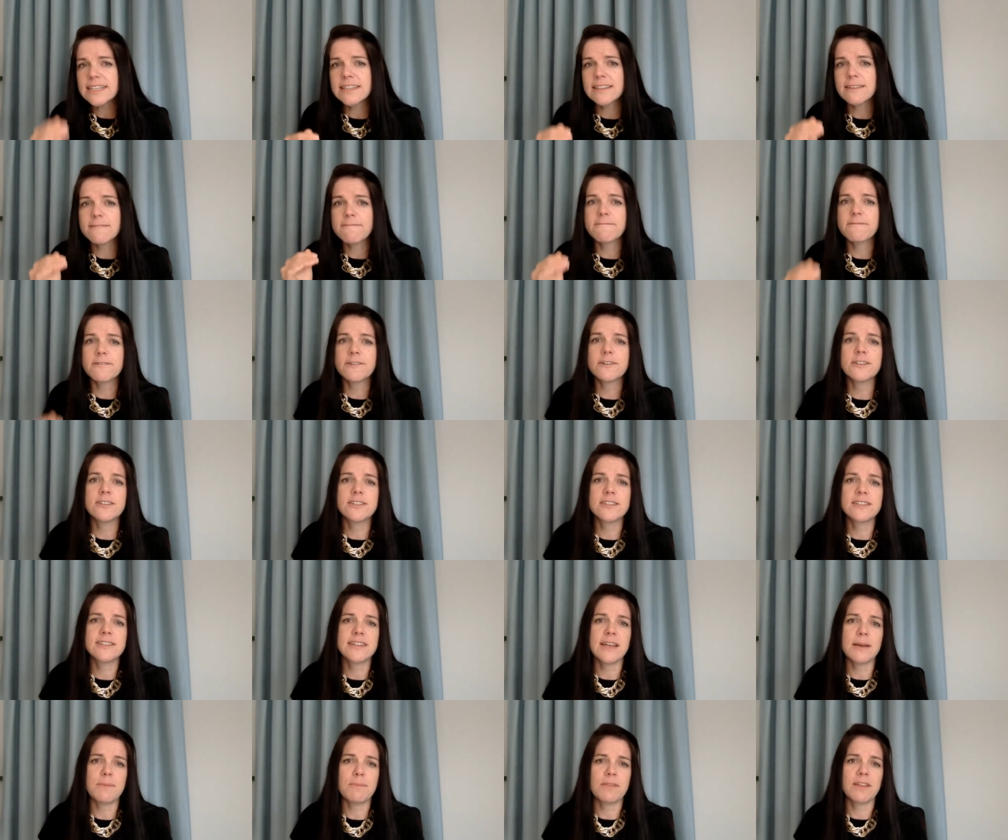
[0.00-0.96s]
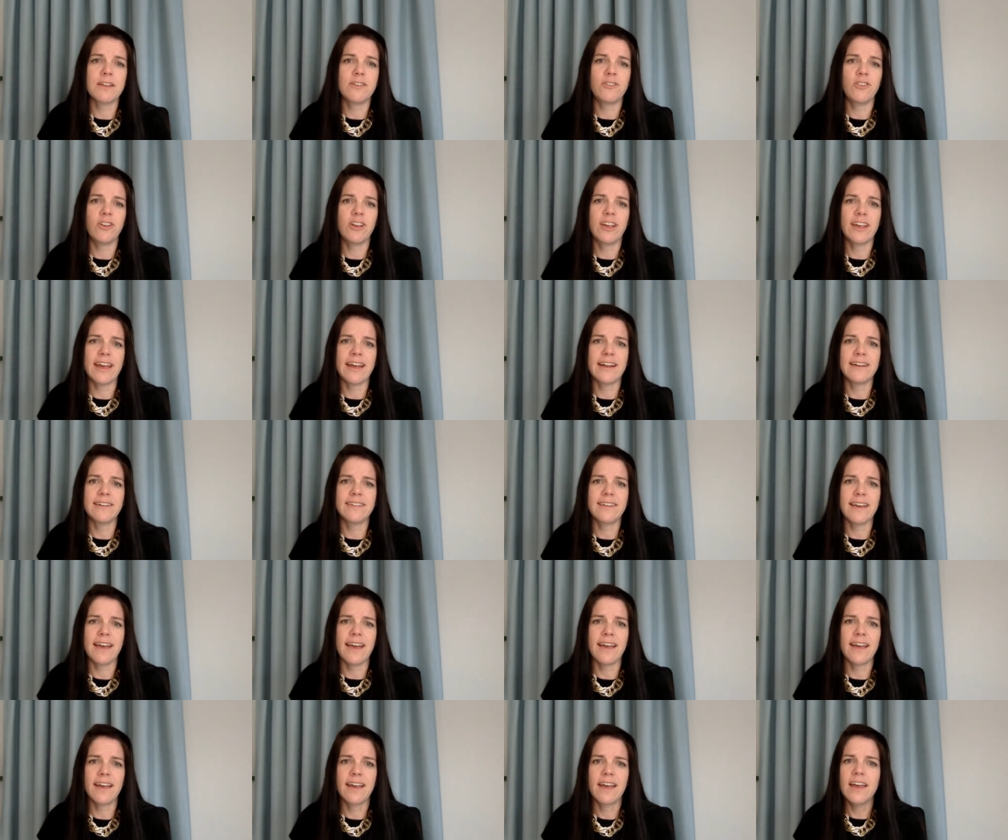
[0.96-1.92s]
is the first step that you can
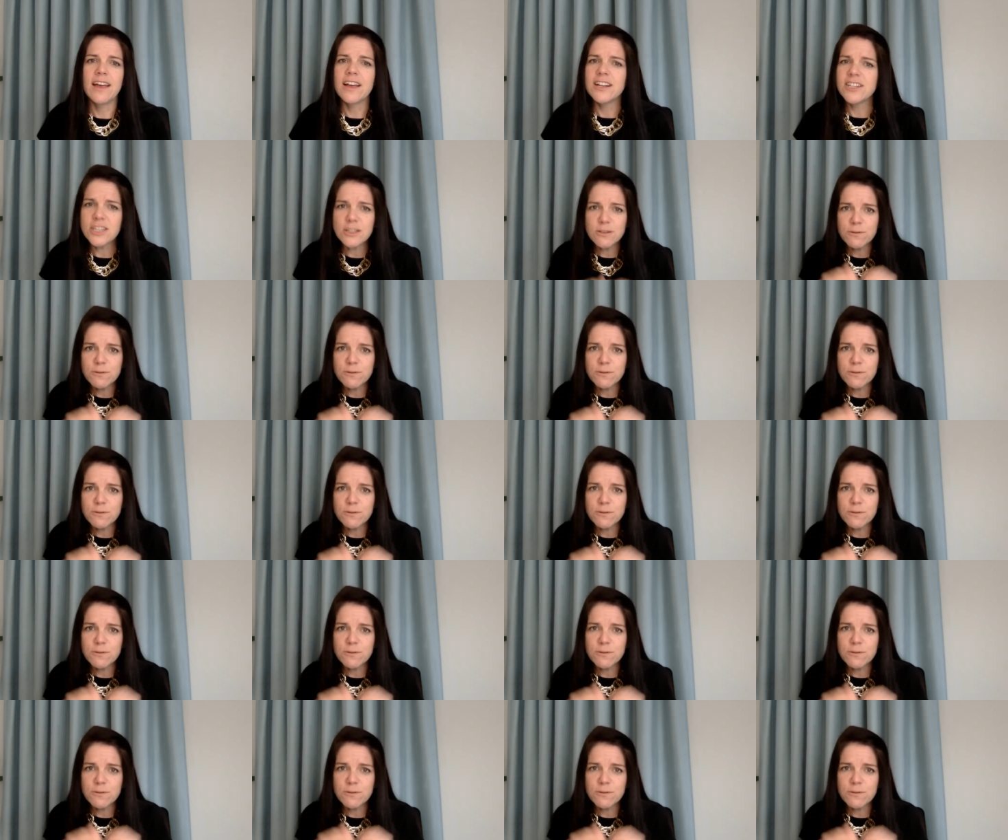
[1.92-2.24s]
take?